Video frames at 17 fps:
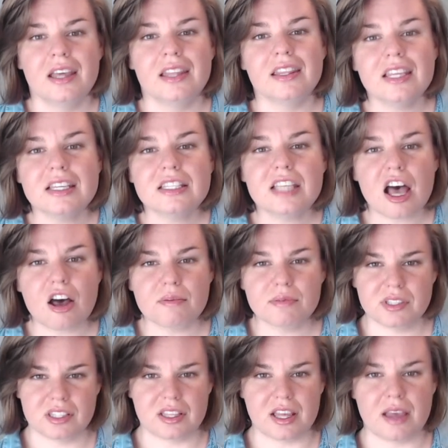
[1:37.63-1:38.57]
This
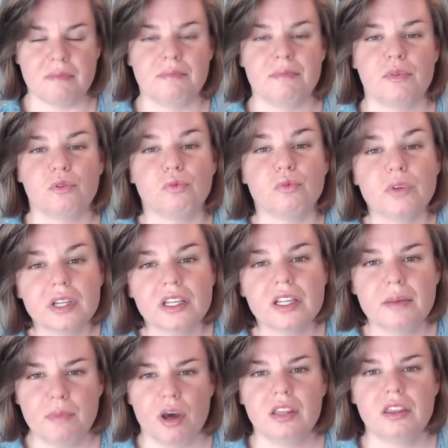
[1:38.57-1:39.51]
helps them
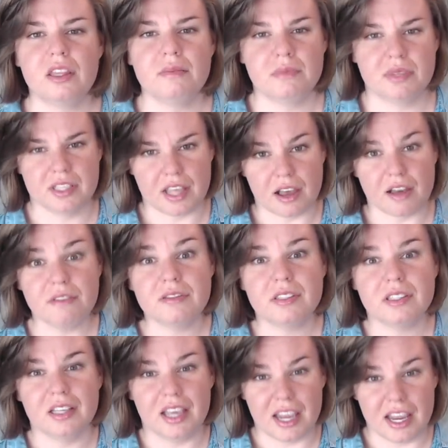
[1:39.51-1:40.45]
really put themselves
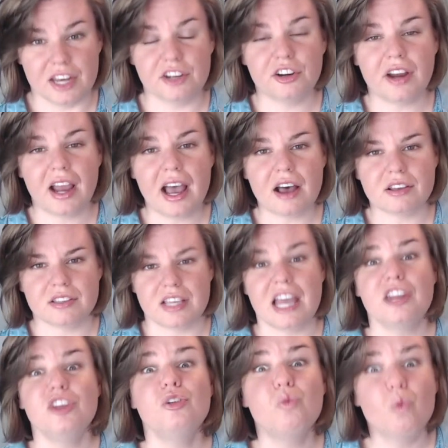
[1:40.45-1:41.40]
in your house,
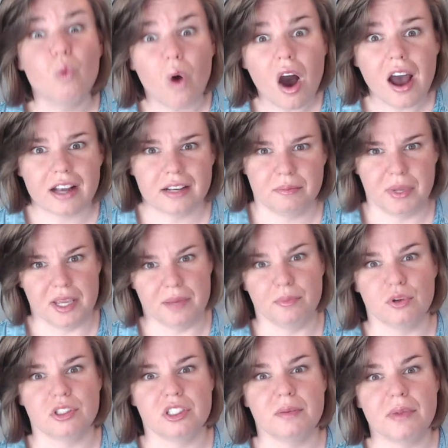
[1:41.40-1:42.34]
and you want
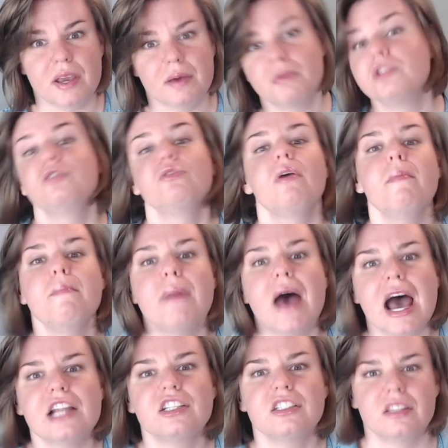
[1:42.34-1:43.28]
people to be able to
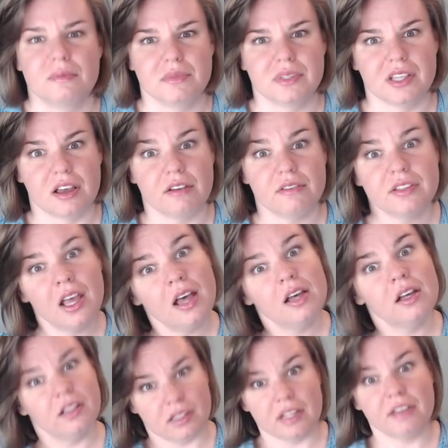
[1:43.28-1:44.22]
imagine themselves
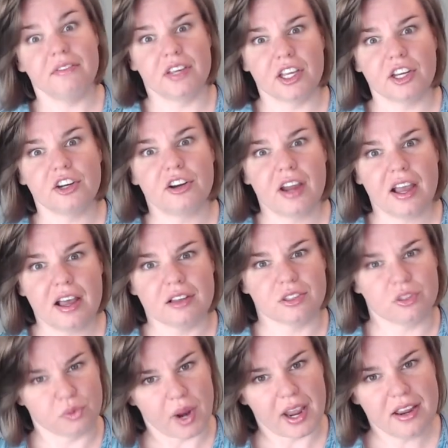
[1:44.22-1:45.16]
living in your
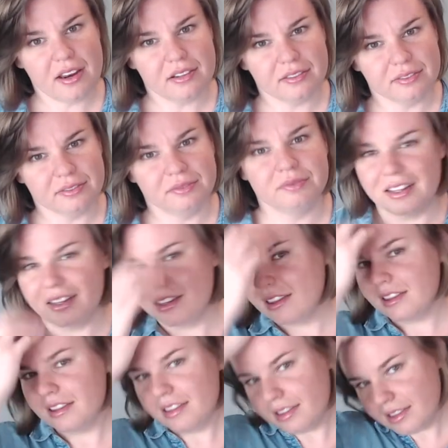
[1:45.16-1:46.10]
house, right?
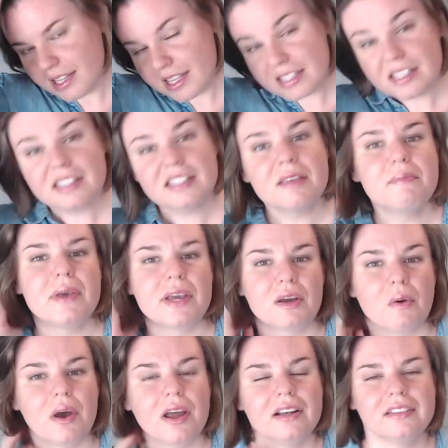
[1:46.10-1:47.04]
This is a big
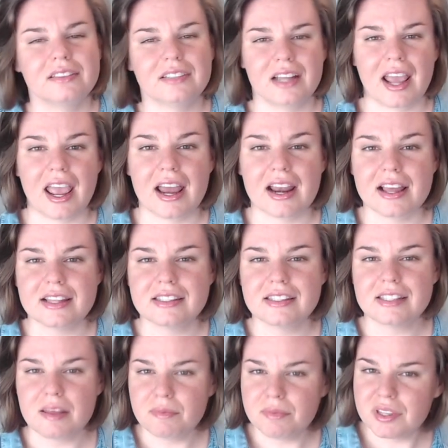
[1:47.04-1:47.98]
one and it's
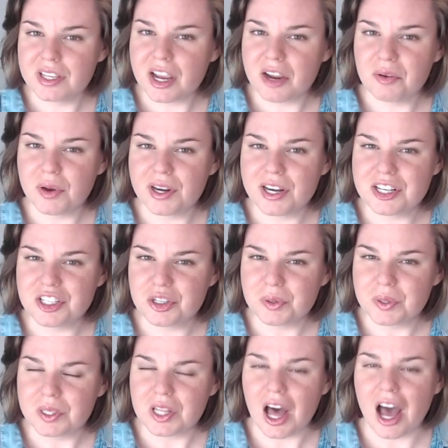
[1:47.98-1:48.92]
something I run into a
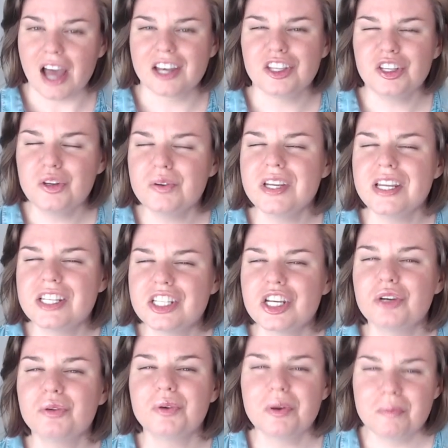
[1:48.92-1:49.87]
lot. You need
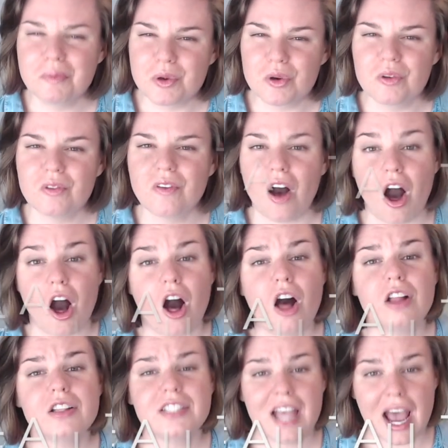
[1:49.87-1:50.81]
to remove
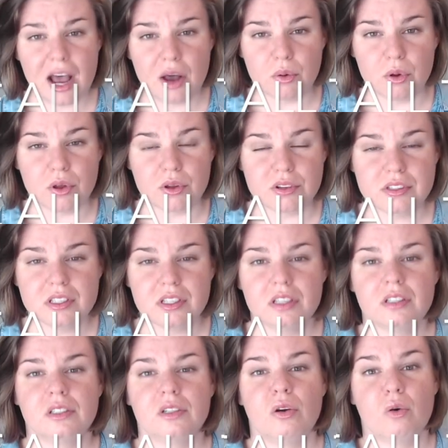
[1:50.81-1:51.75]
all towels
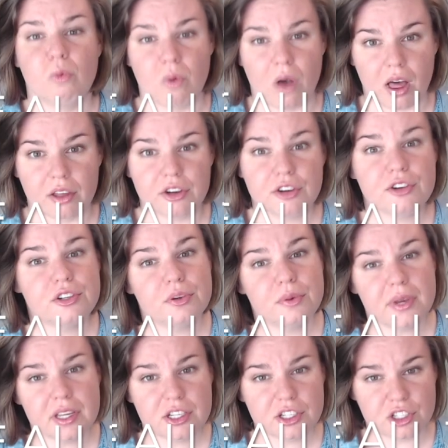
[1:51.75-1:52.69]
while you're
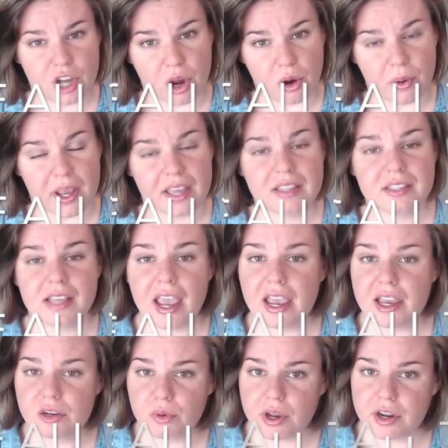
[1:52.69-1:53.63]
doing showings
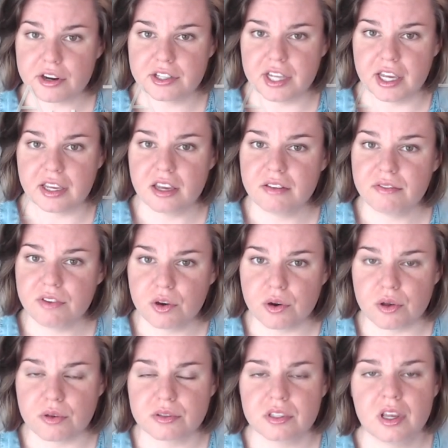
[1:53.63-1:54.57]
and while you're taking
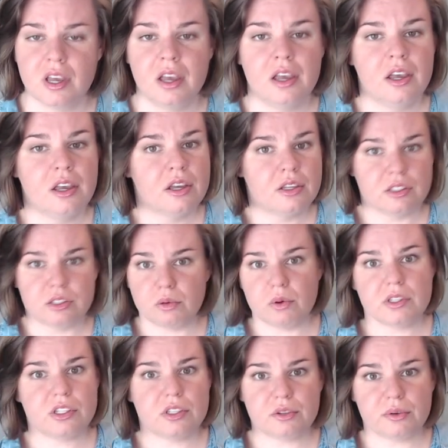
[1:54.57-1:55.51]
photos. So
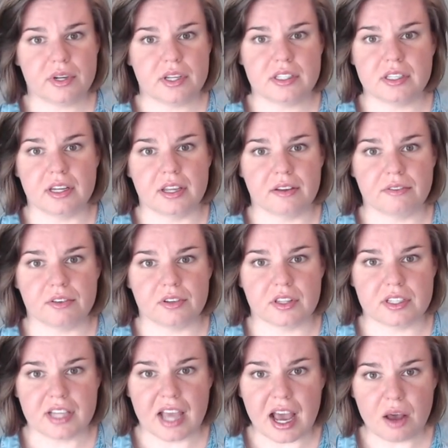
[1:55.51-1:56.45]
what's the reasoning for the
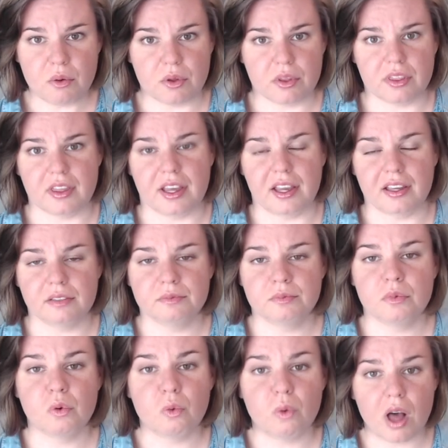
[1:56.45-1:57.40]
towel thing?
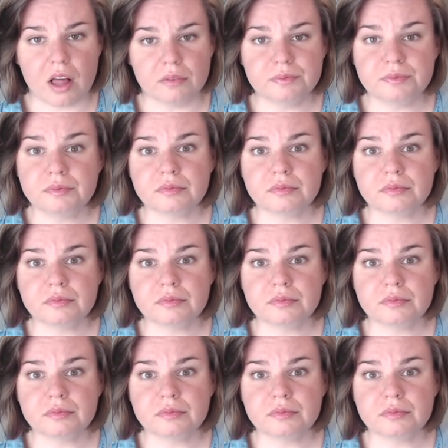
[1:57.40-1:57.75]
Well,